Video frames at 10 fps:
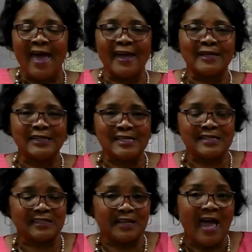Hey,
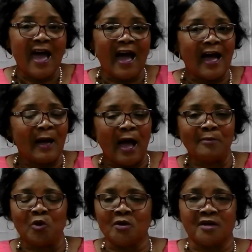listen, I,
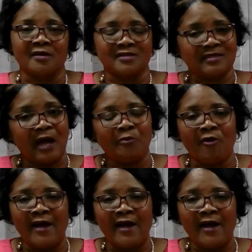I'm gonna stop